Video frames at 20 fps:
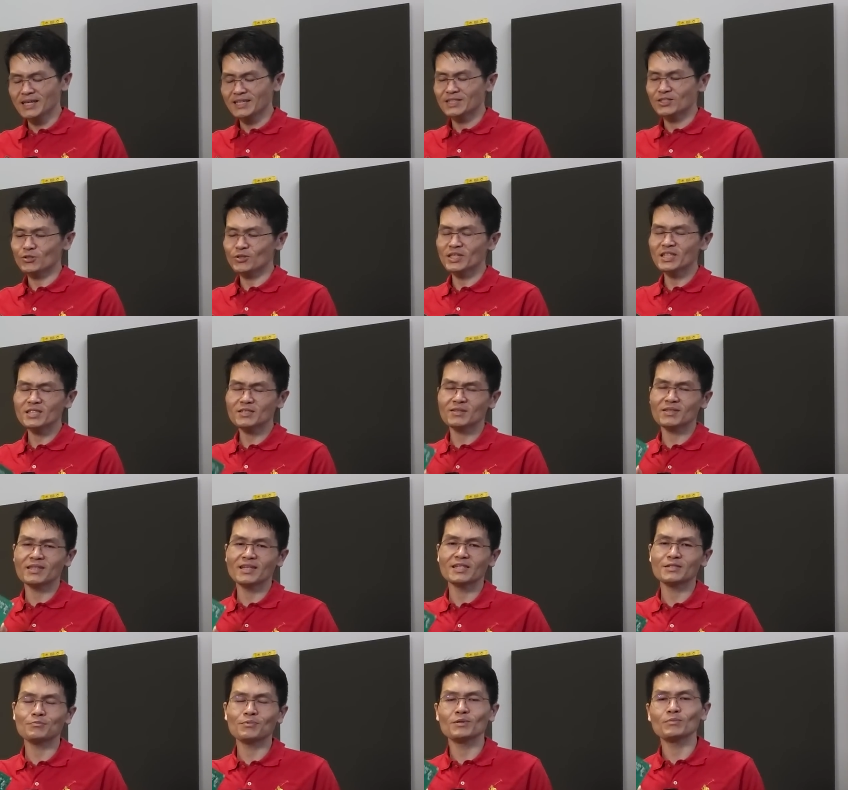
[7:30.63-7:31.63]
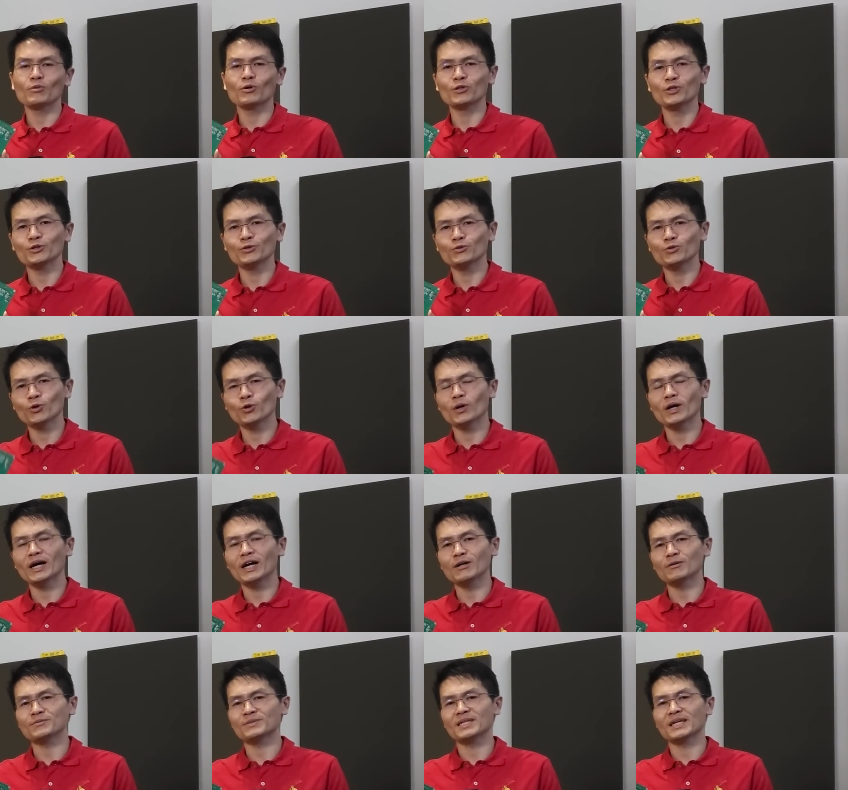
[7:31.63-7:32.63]
So this DSP module rolled
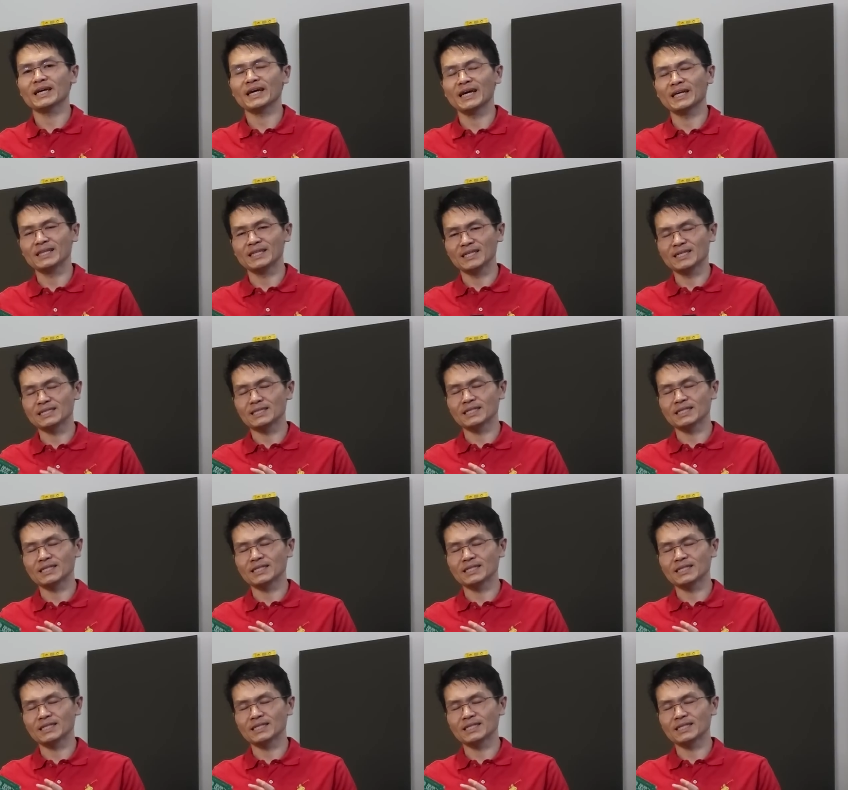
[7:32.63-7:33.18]
out and